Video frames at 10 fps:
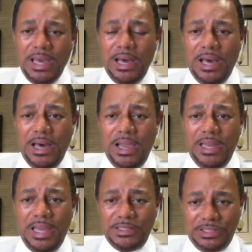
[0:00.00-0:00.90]

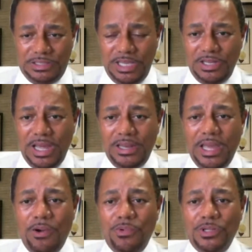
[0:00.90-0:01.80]
And has continued now.
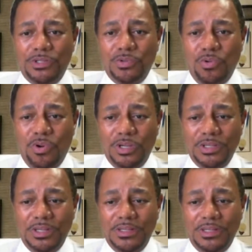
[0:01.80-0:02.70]
Now we're toward
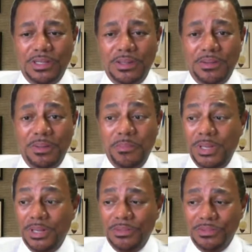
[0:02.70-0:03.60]
the
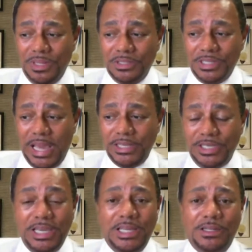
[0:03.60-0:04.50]
middle
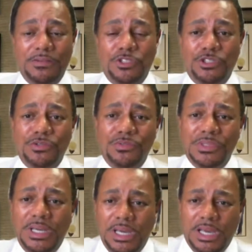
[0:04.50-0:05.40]
slash end of
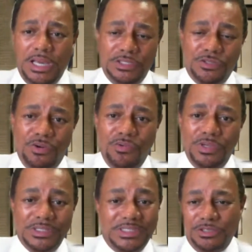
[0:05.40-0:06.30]
June. And so
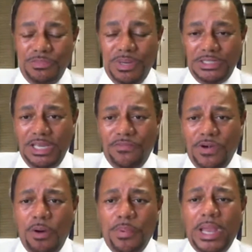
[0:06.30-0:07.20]
we're 6 months in for
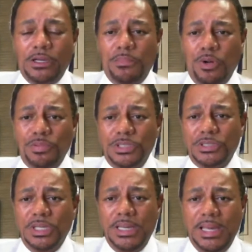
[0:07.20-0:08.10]
all practical purposes.